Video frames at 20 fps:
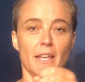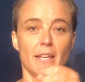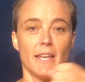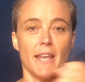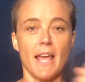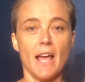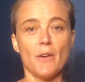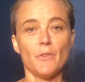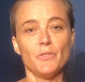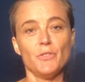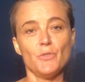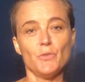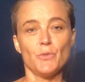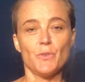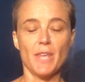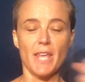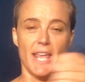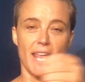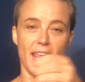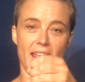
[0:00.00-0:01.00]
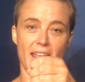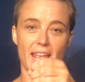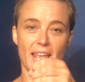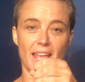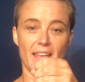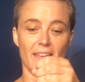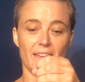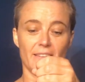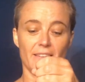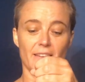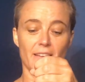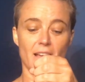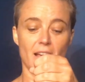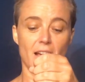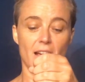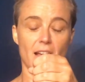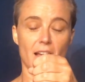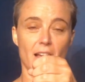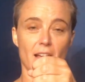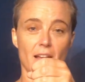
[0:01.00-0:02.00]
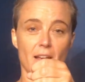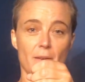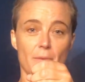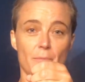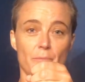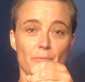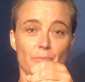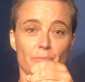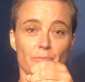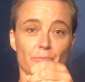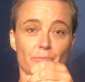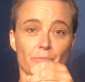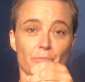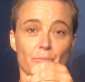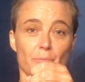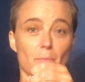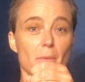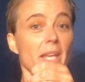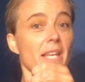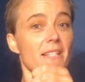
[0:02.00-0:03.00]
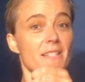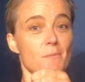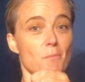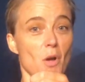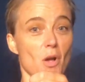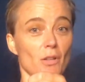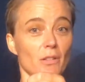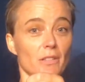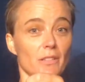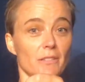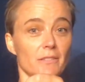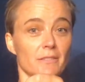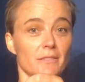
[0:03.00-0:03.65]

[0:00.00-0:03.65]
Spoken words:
Now you can make it smaller.